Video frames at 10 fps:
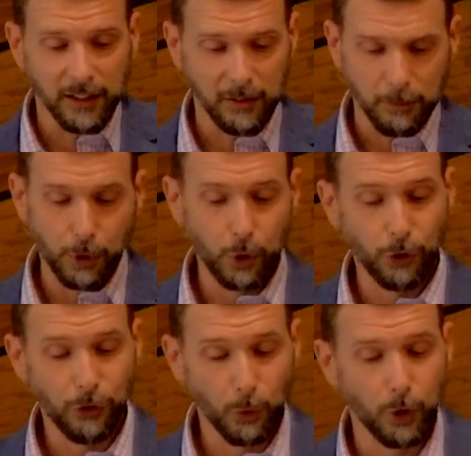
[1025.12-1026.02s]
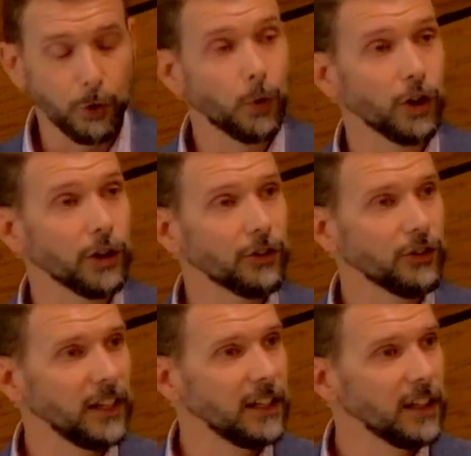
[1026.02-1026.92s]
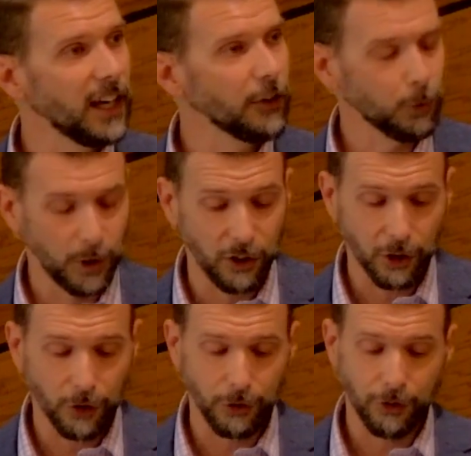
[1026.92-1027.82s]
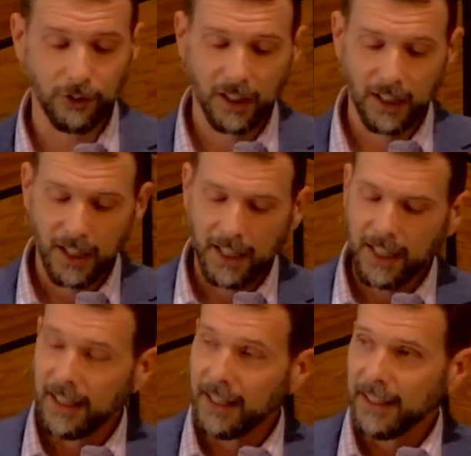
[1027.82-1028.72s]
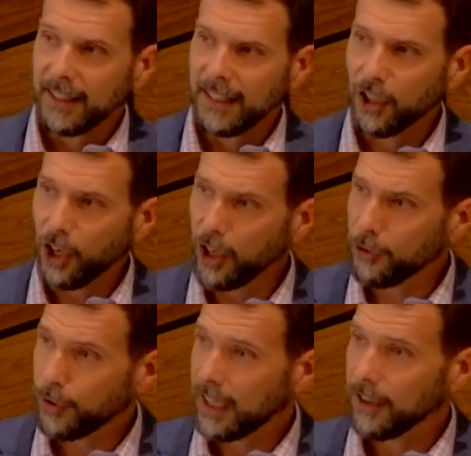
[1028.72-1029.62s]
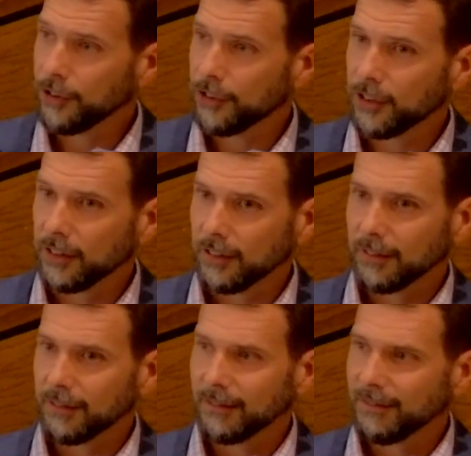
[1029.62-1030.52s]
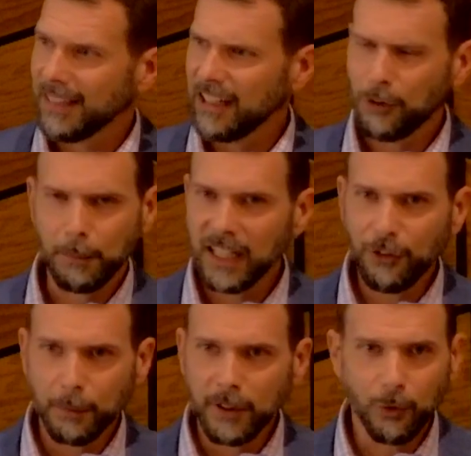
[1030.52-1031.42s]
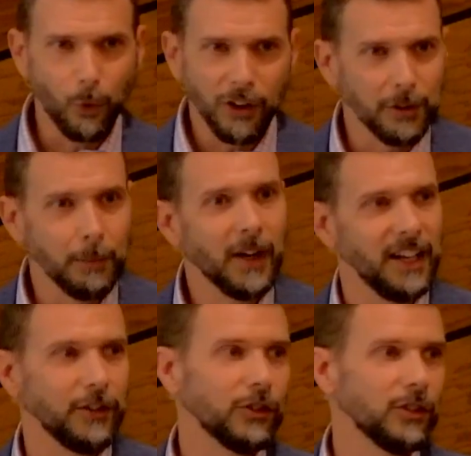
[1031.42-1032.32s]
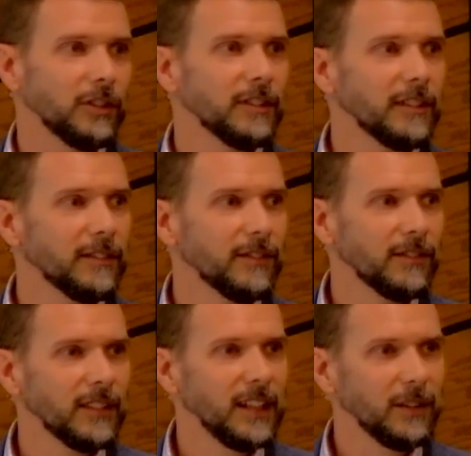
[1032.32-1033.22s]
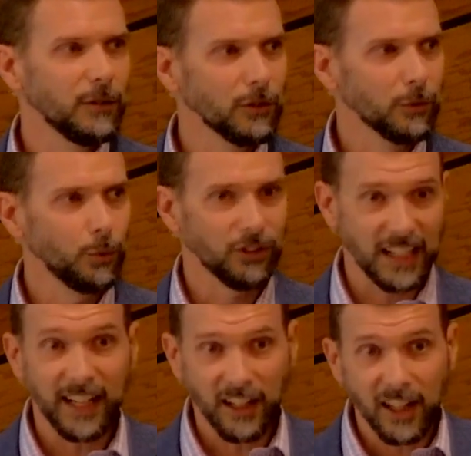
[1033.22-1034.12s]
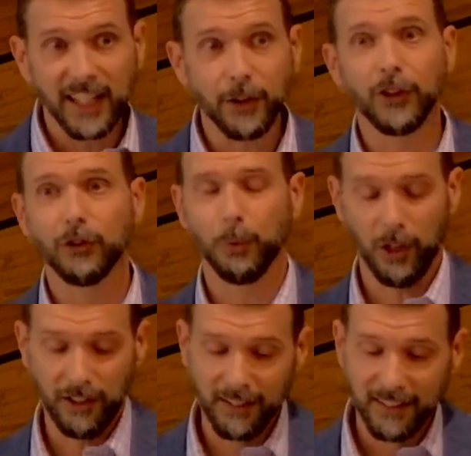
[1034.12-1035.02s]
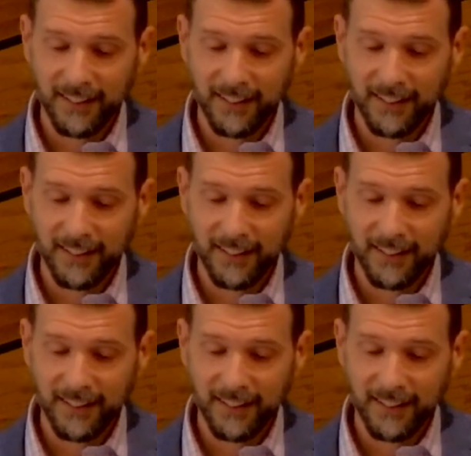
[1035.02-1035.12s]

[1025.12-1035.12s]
and beautiful woodwork, stained glass windows. In contrast, its basement wasn't much. It was kind of like this one.